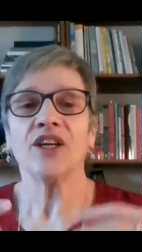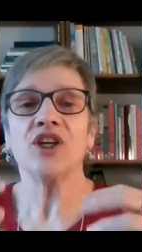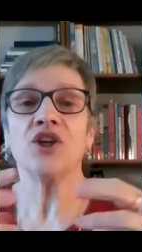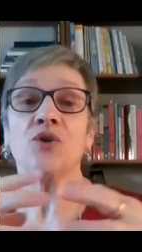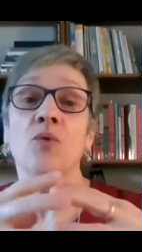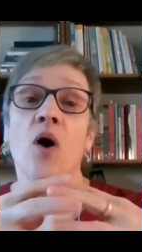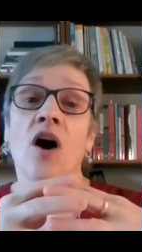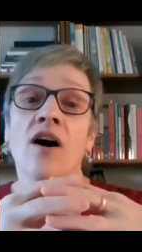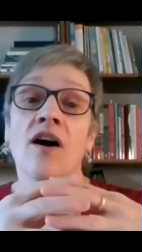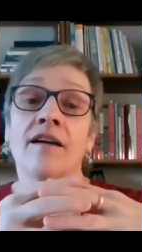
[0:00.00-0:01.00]
you
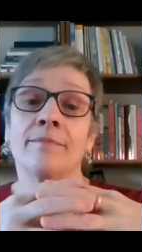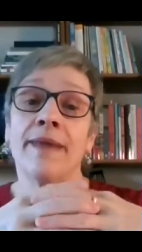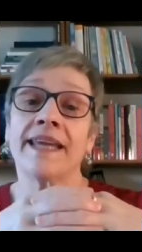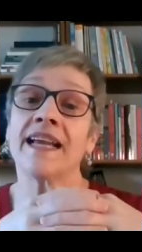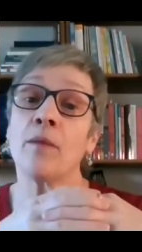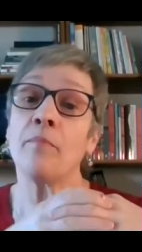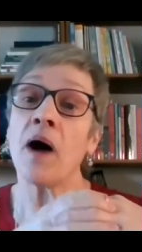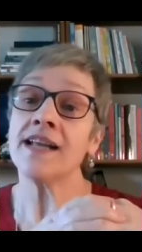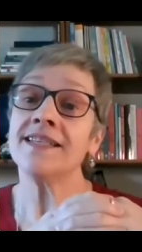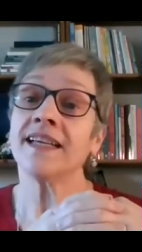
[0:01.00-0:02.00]
are making a
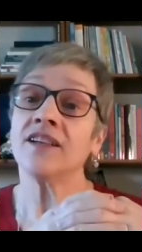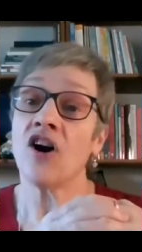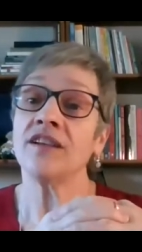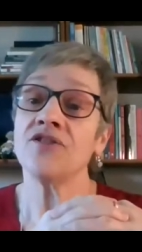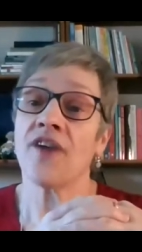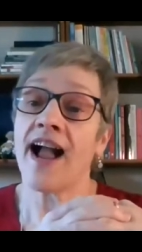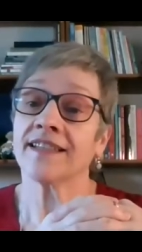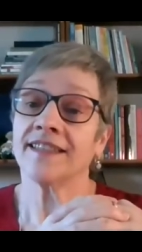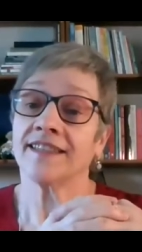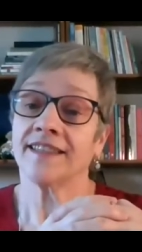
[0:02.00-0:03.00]
binding
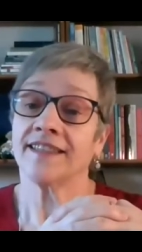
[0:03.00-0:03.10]
contract.